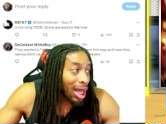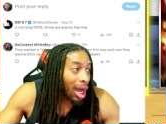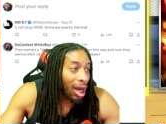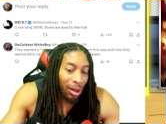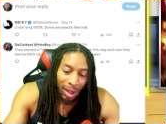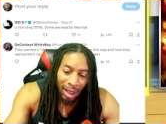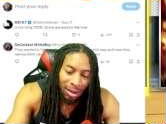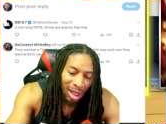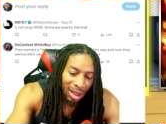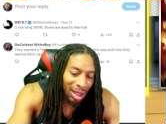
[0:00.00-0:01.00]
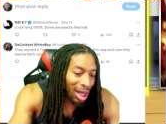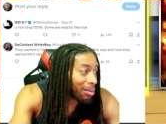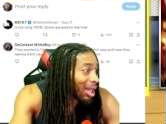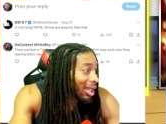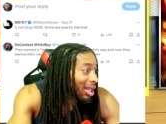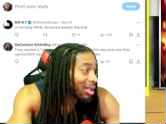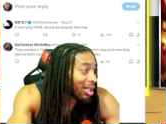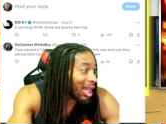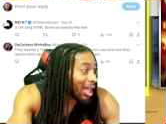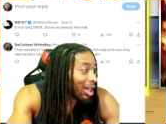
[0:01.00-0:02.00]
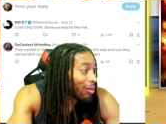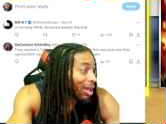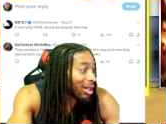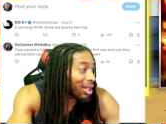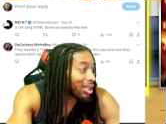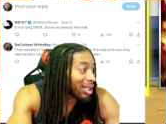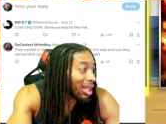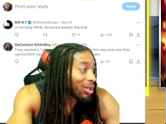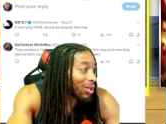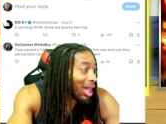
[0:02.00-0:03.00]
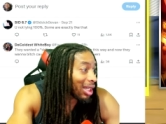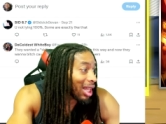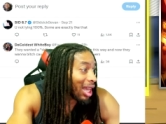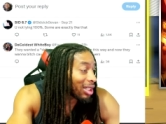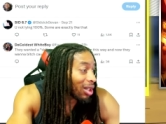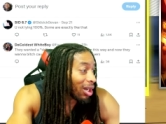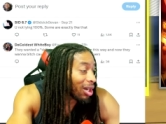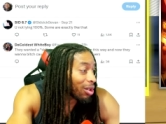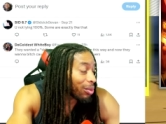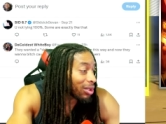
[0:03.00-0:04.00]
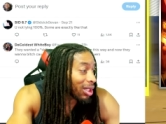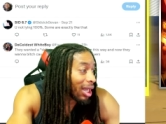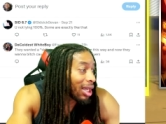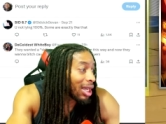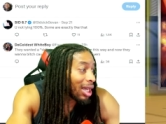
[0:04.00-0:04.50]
Uh, and and he, I can not deny that right there. He says you're not lying 100. percent